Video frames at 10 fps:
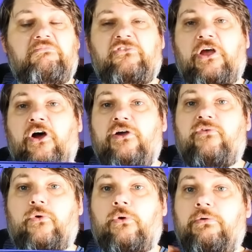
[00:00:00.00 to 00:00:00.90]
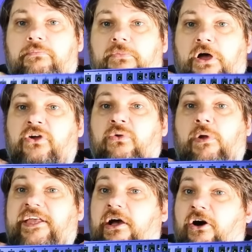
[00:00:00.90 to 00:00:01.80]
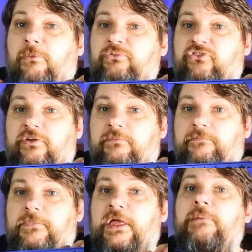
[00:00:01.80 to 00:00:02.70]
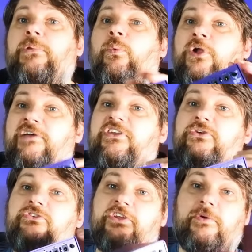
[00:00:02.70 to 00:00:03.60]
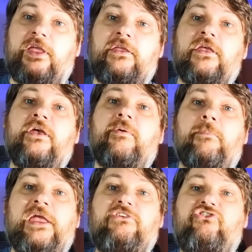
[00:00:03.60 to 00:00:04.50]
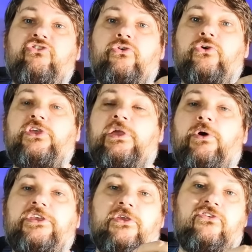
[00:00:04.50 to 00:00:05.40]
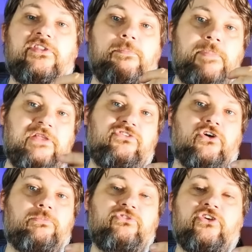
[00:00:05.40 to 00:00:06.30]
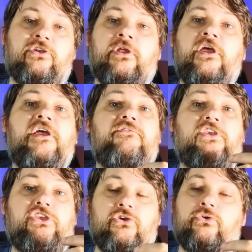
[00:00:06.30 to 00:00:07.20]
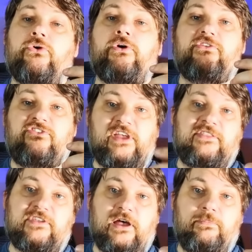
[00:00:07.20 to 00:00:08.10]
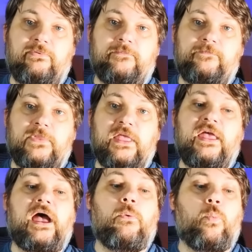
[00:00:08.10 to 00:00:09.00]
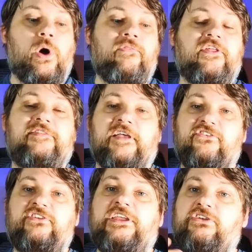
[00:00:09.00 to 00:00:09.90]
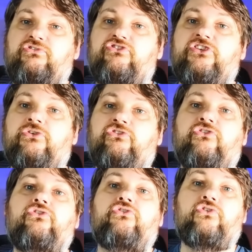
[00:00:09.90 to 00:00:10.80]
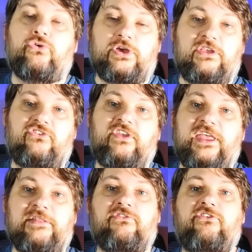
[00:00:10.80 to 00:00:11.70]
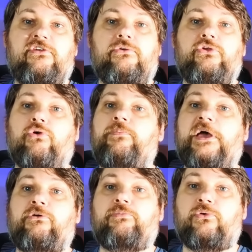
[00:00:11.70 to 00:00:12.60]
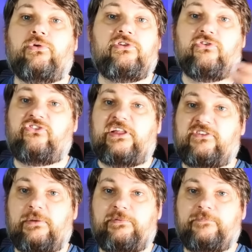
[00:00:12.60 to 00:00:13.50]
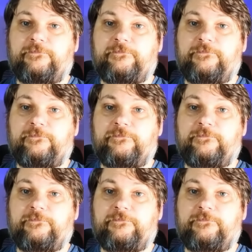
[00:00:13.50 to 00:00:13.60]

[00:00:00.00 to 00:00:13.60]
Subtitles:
So overall, a great option. But whatever you're doing, make sure you are using the best option for your setup and one that doesn't introduce noise into your pedal board and your setup.